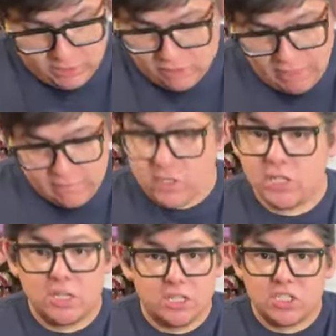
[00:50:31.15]
If you don't
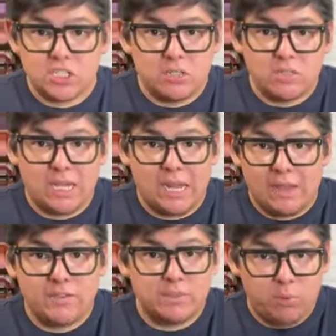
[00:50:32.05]
have good shoes
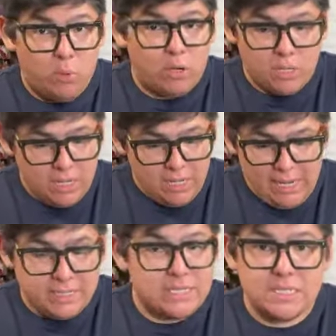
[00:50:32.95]
that have support
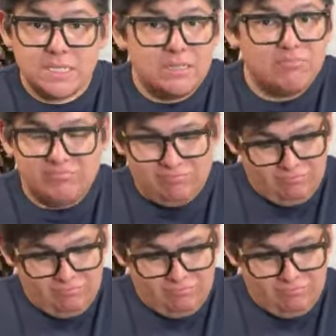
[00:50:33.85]
at Disney,